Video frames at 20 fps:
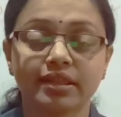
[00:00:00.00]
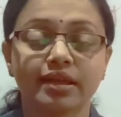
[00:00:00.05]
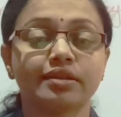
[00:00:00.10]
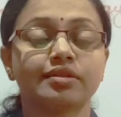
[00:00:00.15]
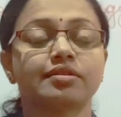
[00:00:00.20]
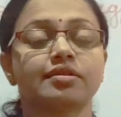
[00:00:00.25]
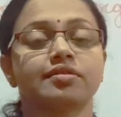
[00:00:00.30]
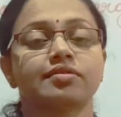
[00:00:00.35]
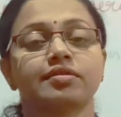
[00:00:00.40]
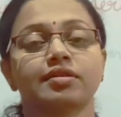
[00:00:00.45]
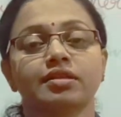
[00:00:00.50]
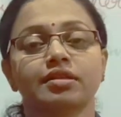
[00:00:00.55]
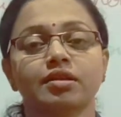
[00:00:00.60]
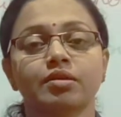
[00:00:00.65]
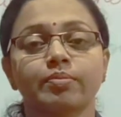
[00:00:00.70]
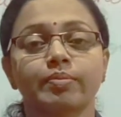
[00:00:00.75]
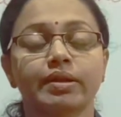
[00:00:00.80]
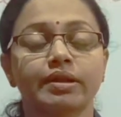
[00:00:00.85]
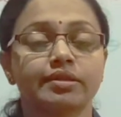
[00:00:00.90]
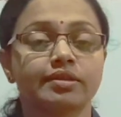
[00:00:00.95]
That is
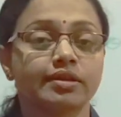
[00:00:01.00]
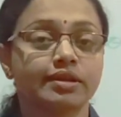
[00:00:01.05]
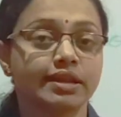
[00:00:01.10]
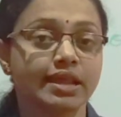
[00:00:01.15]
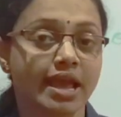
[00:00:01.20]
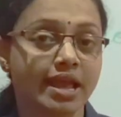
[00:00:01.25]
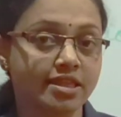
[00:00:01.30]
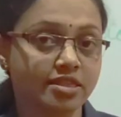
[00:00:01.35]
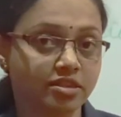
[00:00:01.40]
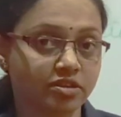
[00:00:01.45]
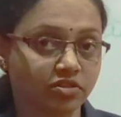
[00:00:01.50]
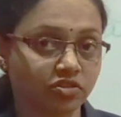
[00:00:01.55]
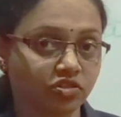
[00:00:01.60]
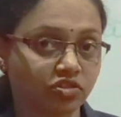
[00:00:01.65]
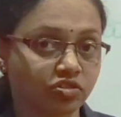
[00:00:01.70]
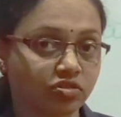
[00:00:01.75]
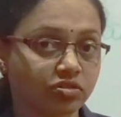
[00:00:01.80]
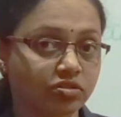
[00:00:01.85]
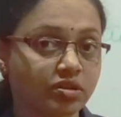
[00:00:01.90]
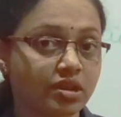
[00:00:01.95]
nothing but the
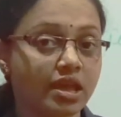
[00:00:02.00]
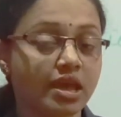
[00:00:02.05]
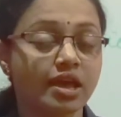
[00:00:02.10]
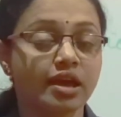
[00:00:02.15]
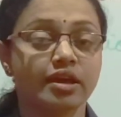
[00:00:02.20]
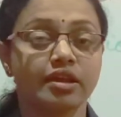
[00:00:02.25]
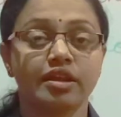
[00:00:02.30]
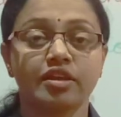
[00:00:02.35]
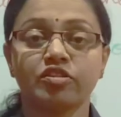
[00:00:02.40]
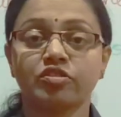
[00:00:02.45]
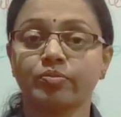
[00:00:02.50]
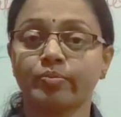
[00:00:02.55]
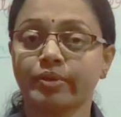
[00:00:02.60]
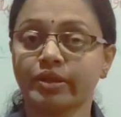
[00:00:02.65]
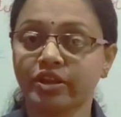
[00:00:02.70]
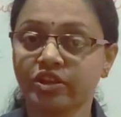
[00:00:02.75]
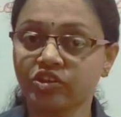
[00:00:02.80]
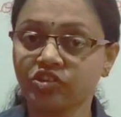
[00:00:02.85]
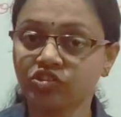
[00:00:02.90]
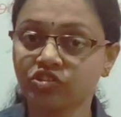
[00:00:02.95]
digestion,
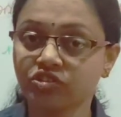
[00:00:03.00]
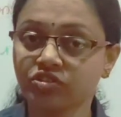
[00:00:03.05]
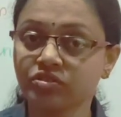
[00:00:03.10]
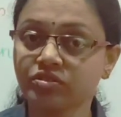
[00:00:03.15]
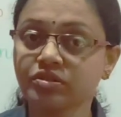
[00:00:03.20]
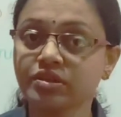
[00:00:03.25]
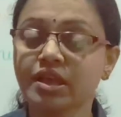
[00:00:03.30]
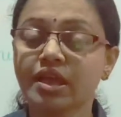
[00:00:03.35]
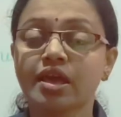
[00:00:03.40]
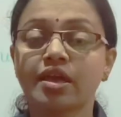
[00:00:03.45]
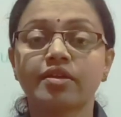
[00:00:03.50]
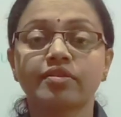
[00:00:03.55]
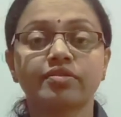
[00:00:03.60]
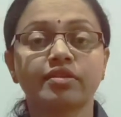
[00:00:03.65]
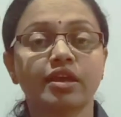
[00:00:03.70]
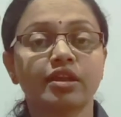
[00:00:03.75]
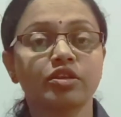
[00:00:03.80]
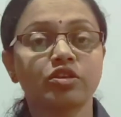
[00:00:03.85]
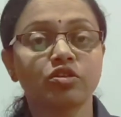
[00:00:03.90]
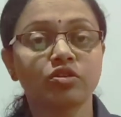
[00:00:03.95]
respiration,
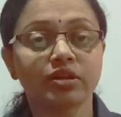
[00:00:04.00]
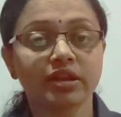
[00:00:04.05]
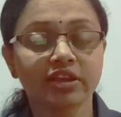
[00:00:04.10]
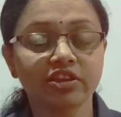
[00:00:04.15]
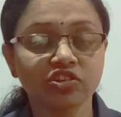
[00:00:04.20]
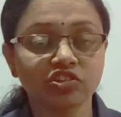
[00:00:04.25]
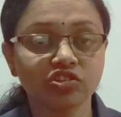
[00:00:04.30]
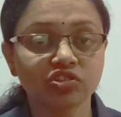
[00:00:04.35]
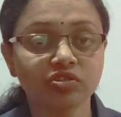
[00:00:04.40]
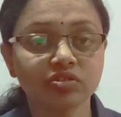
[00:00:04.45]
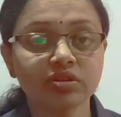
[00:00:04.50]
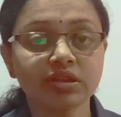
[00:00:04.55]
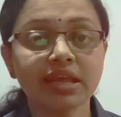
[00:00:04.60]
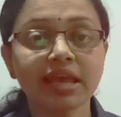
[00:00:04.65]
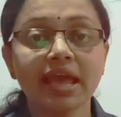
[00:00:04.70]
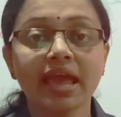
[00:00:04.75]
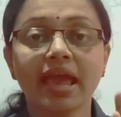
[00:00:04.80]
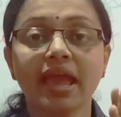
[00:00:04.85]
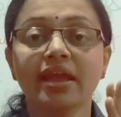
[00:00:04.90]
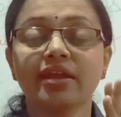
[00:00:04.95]
circulation,
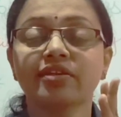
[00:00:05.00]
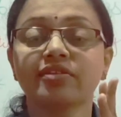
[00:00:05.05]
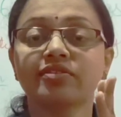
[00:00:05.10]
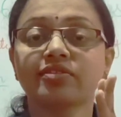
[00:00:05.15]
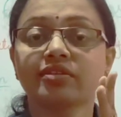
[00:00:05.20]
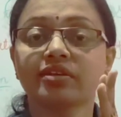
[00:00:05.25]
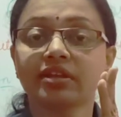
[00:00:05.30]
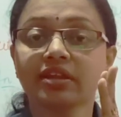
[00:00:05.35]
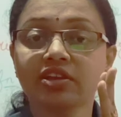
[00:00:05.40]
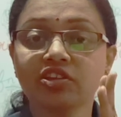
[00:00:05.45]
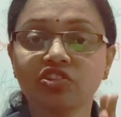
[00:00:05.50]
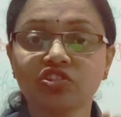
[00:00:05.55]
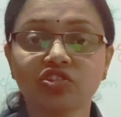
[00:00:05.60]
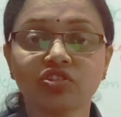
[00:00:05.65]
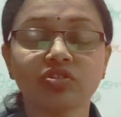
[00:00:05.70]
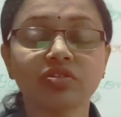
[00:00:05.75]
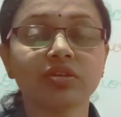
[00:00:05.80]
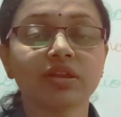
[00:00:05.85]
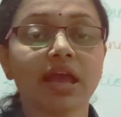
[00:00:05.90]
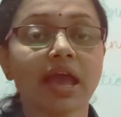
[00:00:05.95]

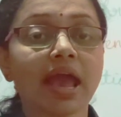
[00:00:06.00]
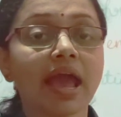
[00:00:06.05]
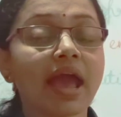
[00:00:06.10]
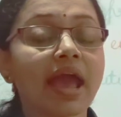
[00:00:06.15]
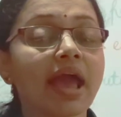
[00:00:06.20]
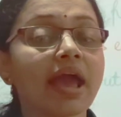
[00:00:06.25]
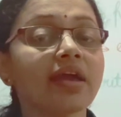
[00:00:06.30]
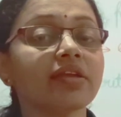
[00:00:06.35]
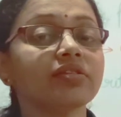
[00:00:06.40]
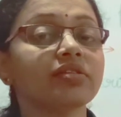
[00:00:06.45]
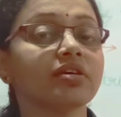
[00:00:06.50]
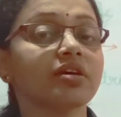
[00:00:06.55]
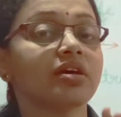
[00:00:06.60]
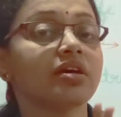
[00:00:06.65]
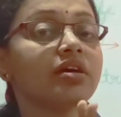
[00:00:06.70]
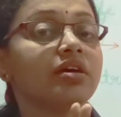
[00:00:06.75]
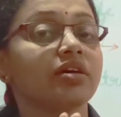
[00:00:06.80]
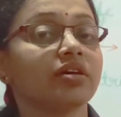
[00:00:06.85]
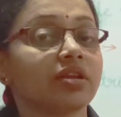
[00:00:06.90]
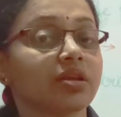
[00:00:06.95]
excretion and
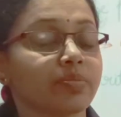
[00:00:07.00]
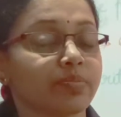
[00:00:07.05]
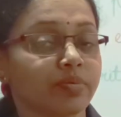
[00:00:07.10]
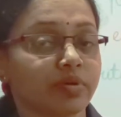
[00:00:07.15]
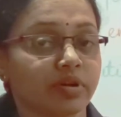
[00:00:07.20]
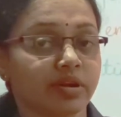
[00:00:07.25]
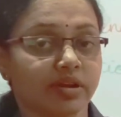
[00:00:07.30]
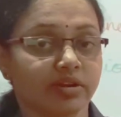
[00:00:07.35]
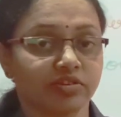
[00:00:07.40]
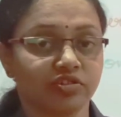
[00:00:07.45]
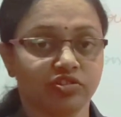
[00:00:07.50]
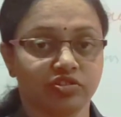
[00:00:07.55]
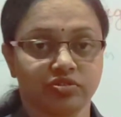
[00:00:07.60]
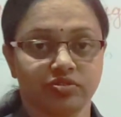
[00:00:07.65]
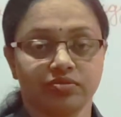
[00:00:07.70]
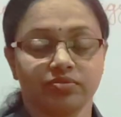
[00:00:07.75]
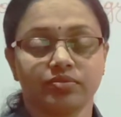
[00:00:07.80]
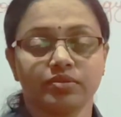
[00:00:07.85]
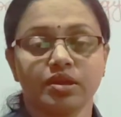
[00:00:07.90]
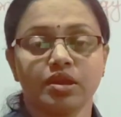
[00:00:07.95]
reproduction.